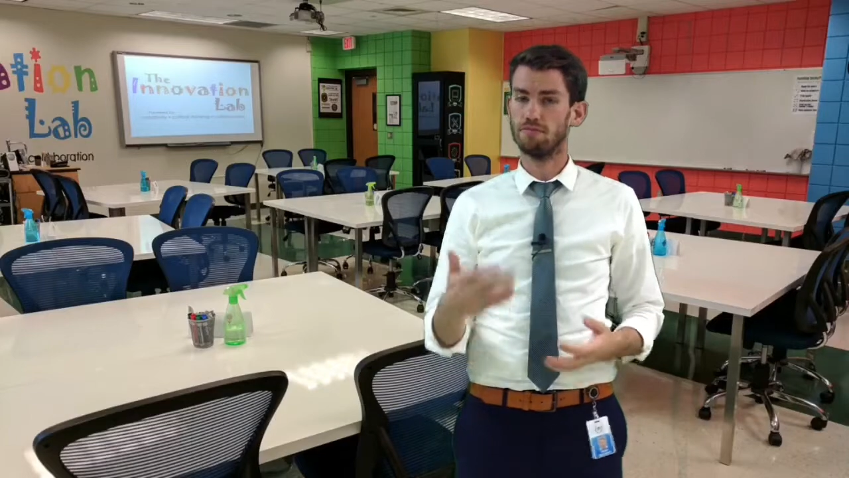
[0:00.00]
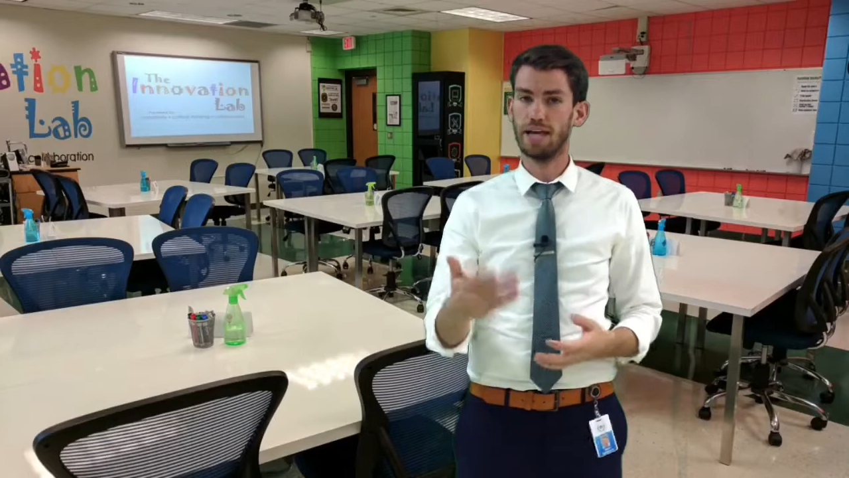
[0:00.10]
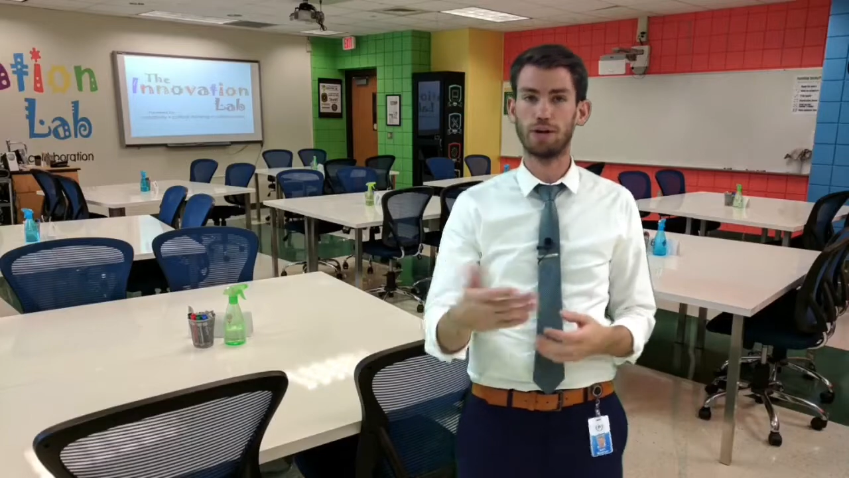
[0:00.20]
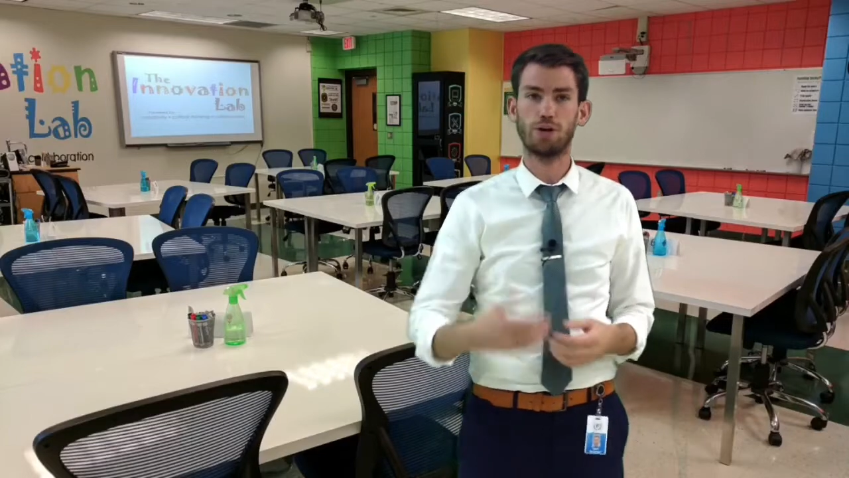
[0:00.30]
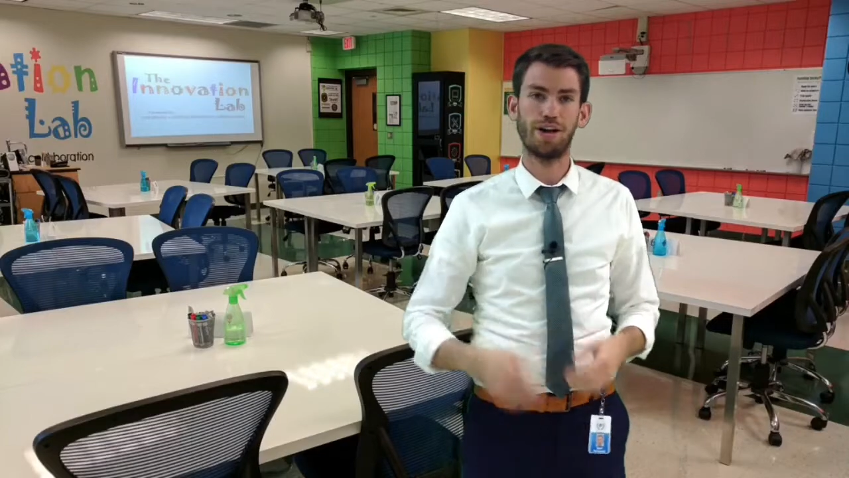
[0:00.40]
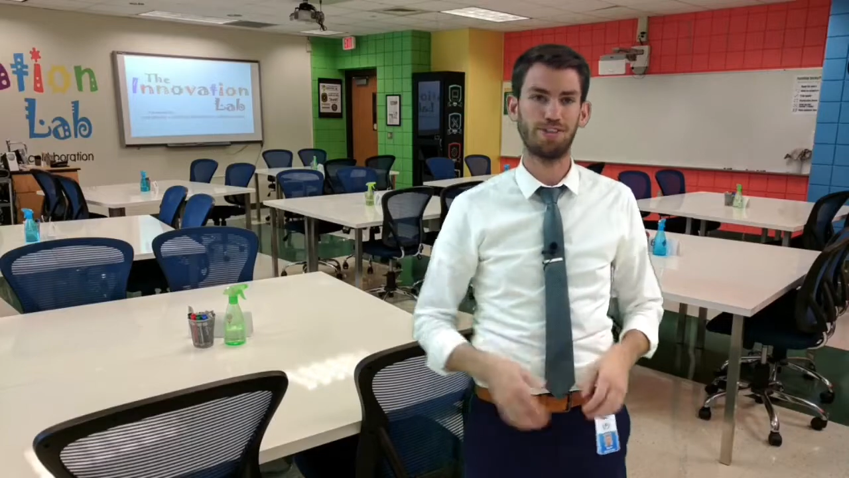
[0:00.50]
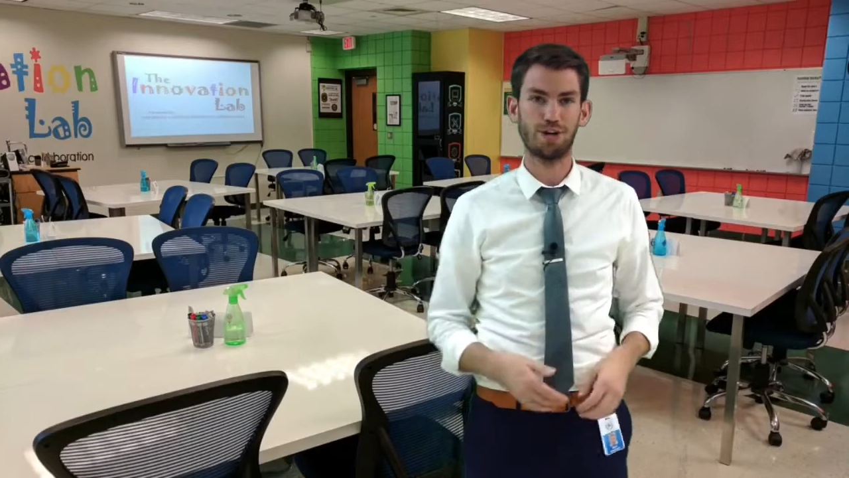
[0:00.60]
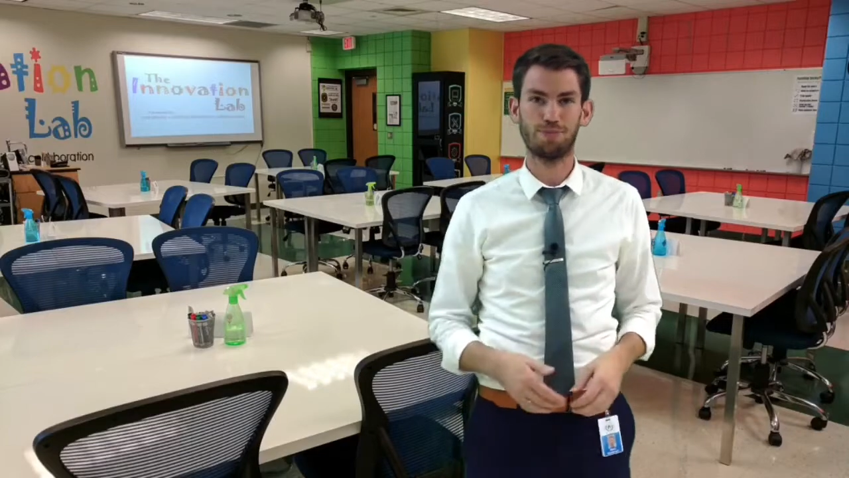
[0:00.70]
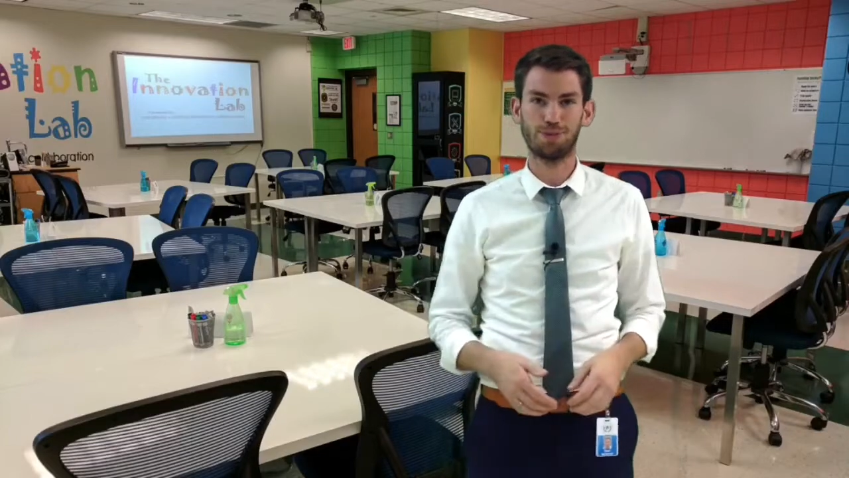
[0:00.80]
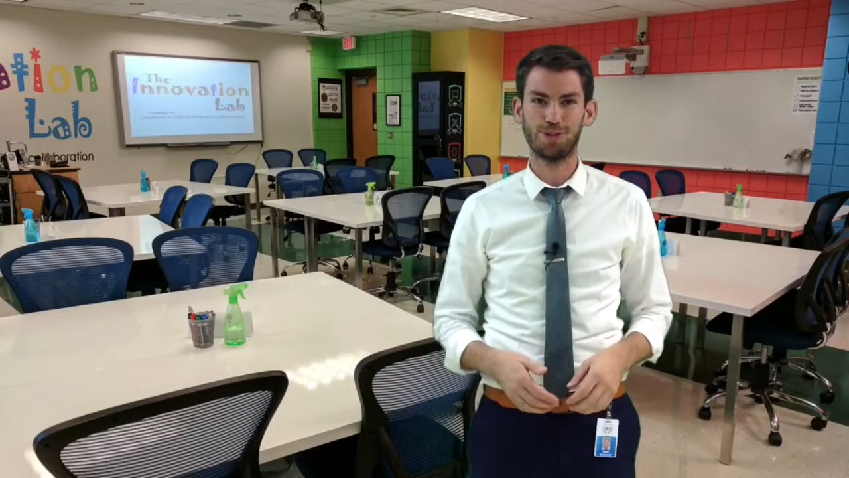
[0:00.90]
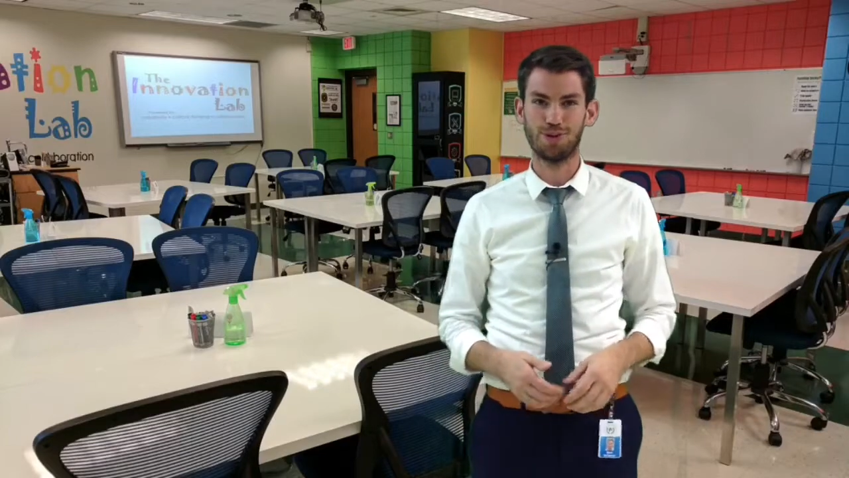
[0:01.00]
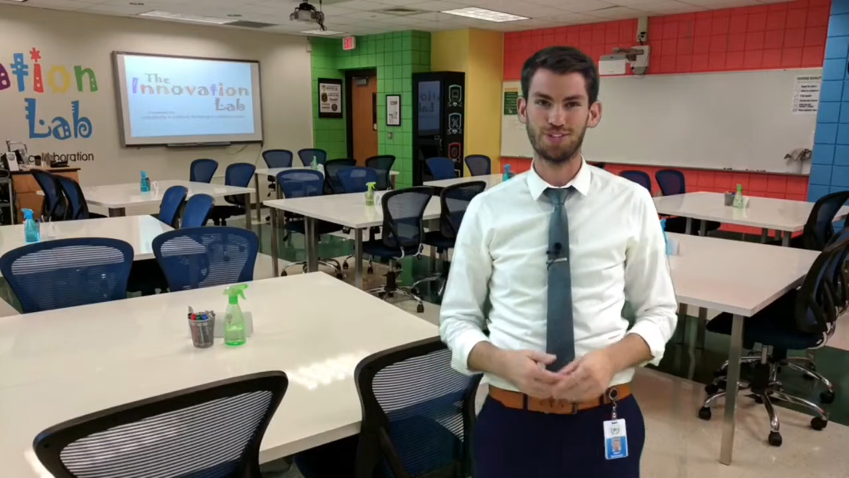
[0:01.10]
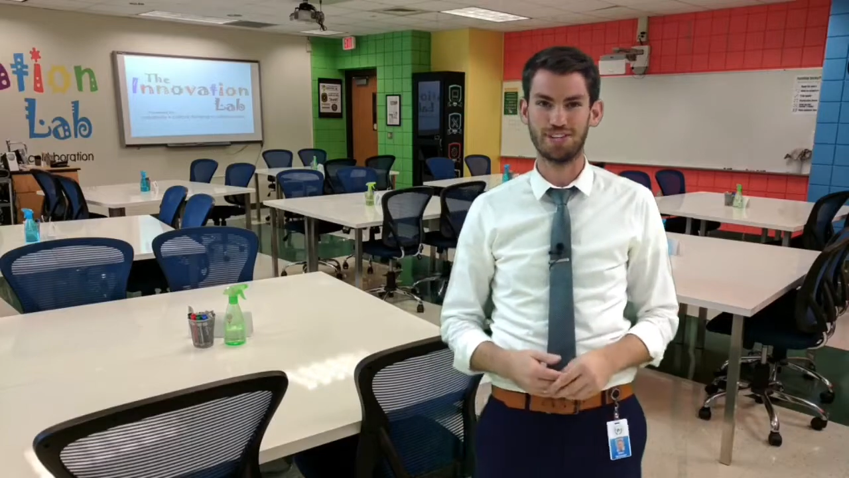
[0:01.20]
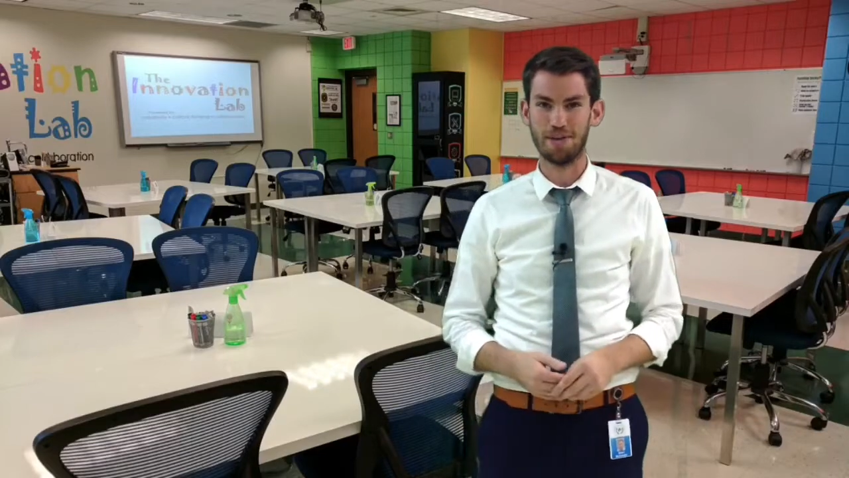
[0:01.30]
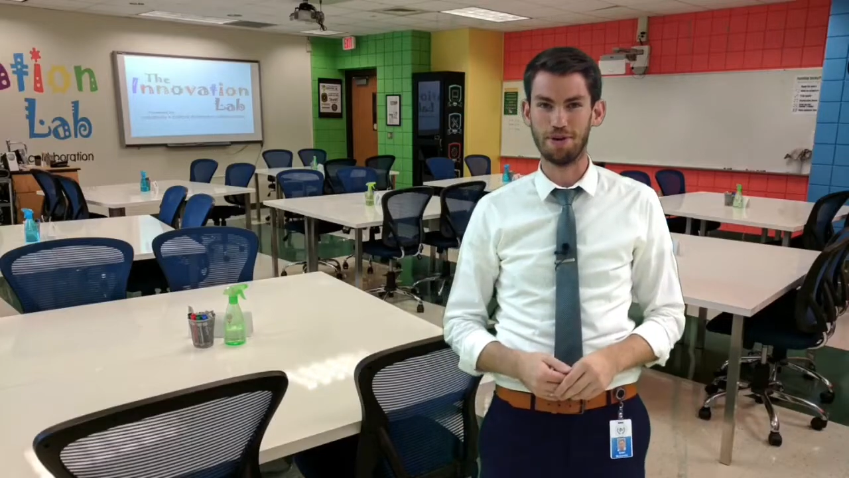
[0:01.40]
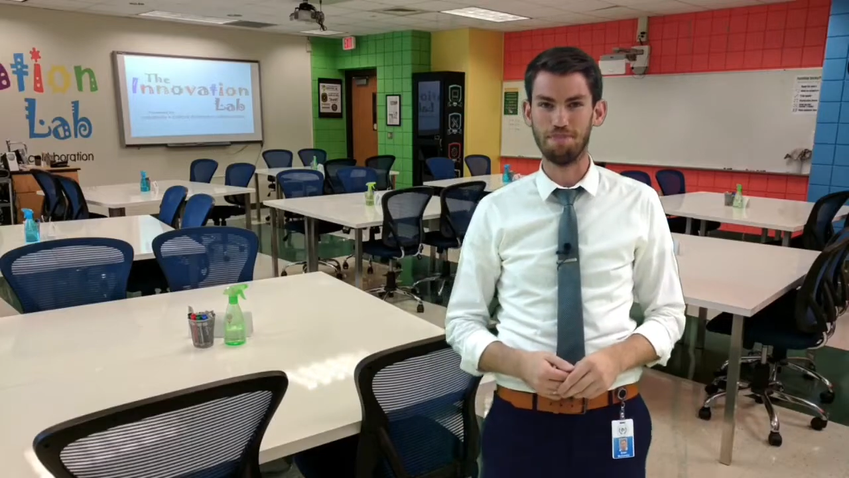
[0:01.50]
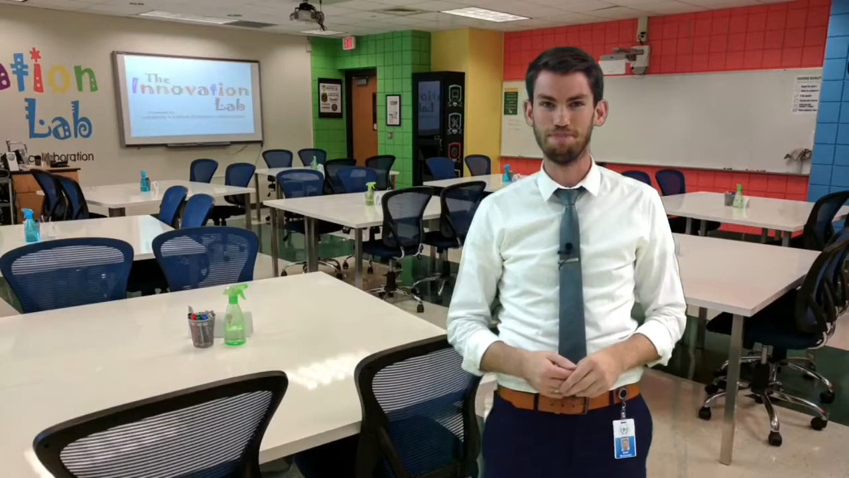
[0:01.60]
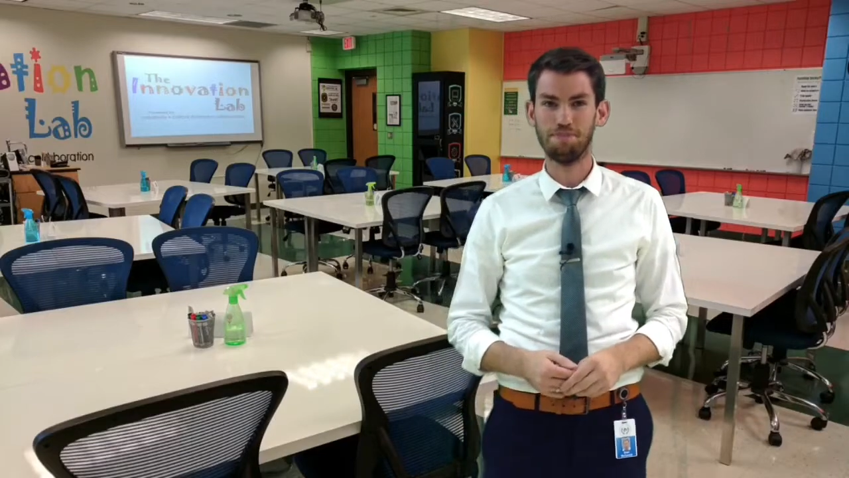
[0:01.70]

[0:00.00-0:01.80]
That creates our persona statement.